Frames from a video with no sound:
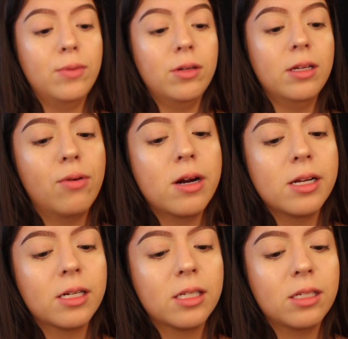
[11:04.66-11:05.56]
Beauty
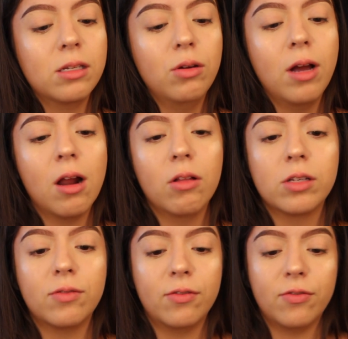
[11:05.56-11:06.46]
products, you got all
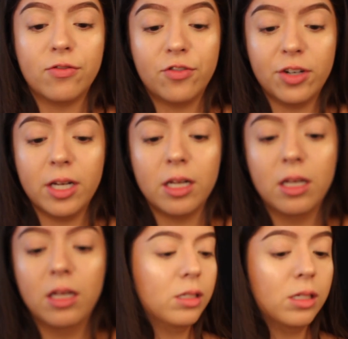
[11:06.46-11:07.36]
this for free.
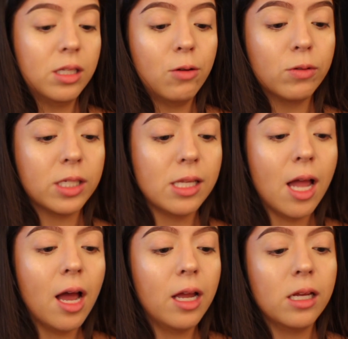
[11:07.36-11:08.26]
This thing was
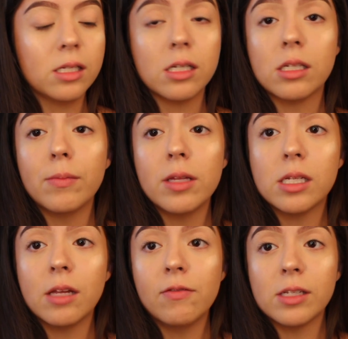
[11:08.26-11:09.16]
nice because some of the
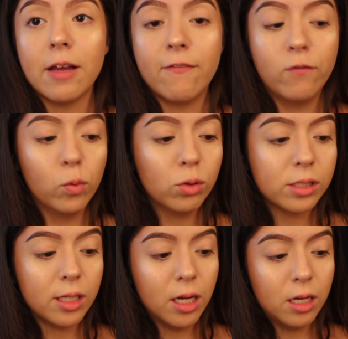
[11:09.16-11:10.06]
stuff is like full
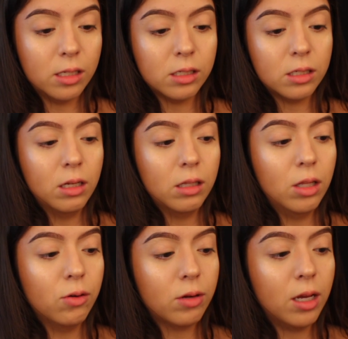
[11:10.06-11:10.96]
size.
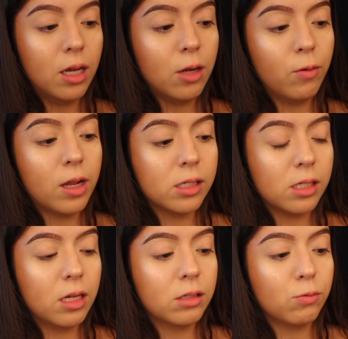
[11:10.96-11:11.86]
No kidding when it
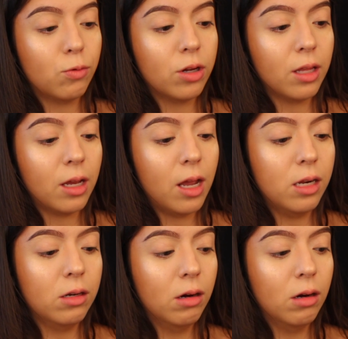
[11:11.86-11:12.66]
says worth like $80.